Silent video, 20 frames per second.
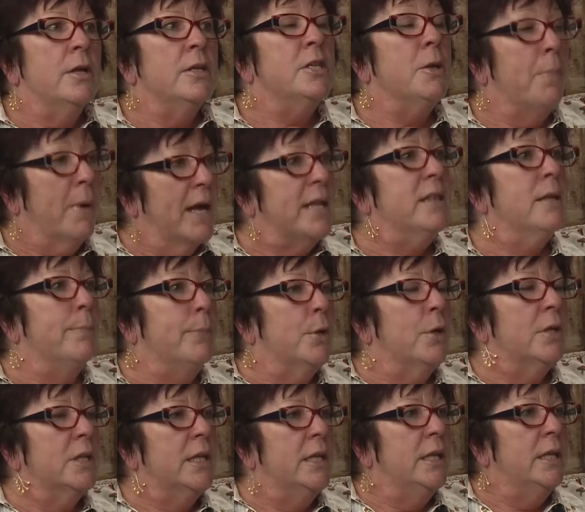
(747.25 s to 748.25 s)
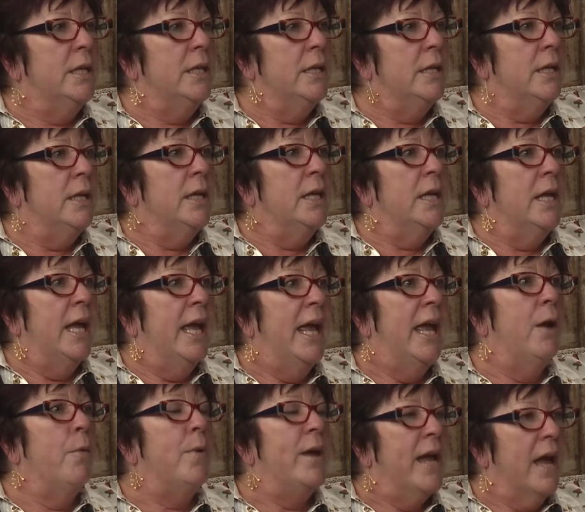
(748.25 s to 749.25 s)
to bite the bullet. Sure.
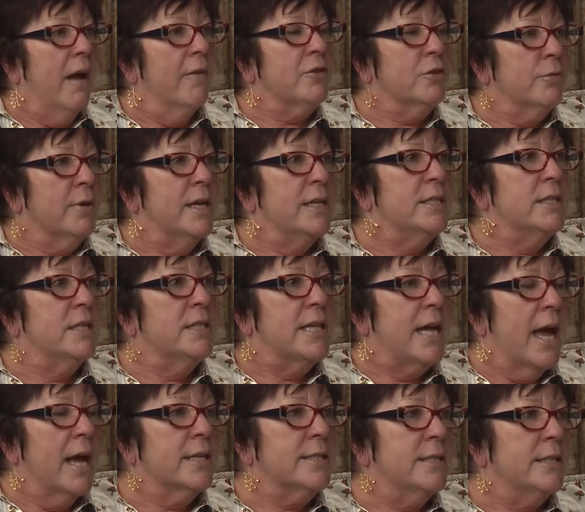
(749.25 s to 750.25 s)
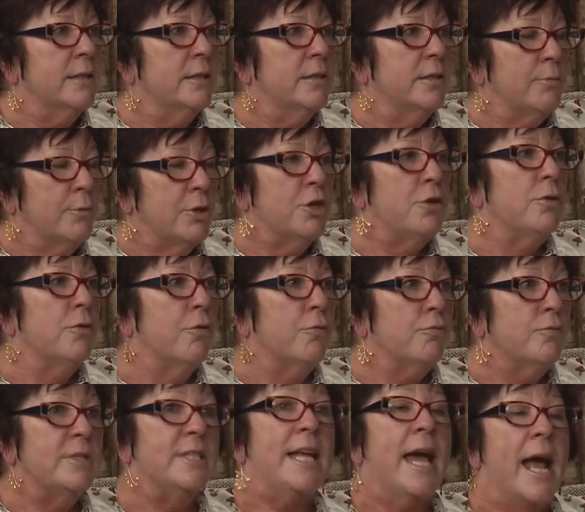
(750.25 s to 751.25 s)
And we have to raise the taxes. The, the
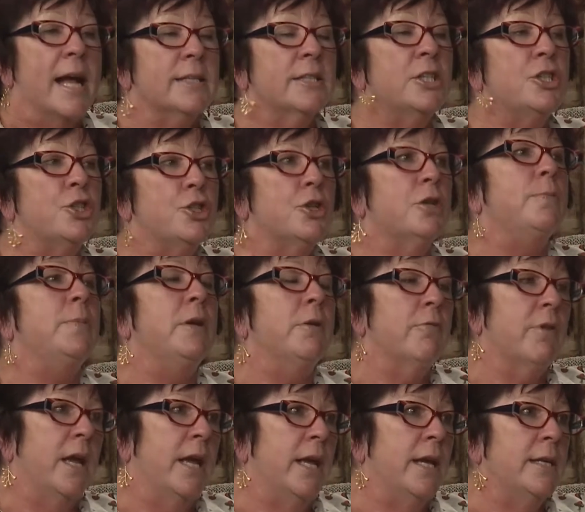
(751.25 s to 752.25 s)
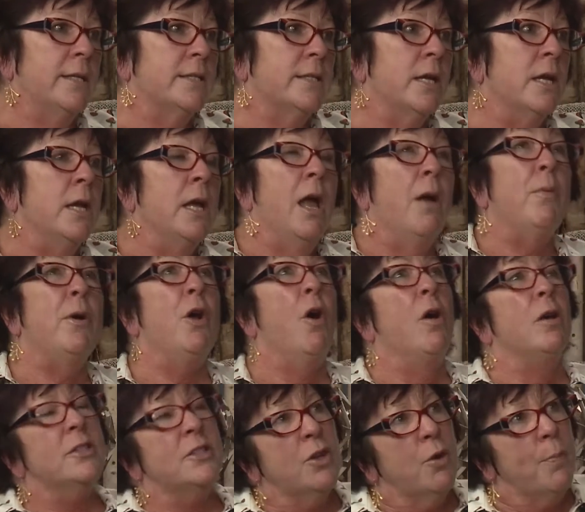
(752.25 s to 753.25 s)
taxes should be raised. We
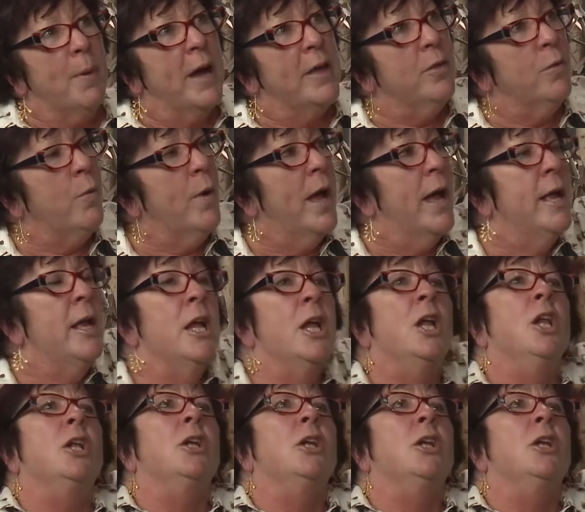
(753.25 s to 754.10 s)
also, by the way,